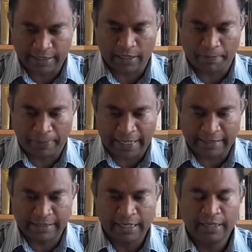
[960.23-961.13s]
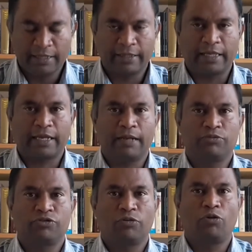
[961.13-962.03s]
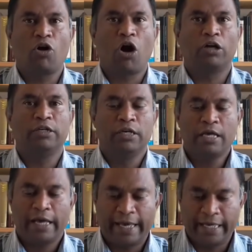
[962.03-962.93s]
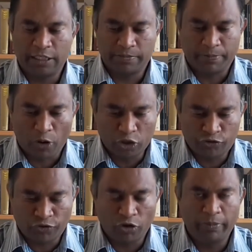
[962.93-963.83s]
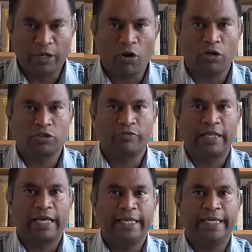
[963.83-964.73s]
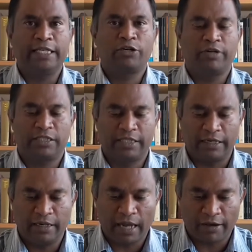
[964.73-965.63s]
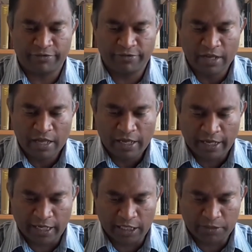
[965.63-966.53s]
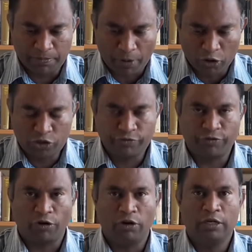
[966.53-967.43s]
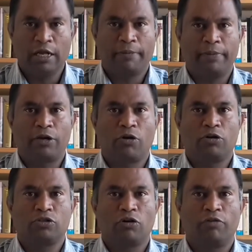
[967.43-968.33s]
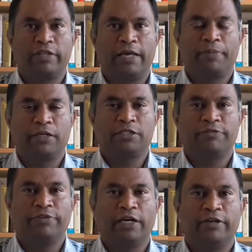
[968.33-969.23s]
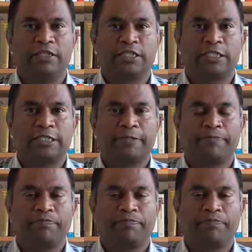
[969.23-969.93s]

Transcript: and the peace that comes from God. He is boastful because of their increasing love. He is boastful because of their perseverance.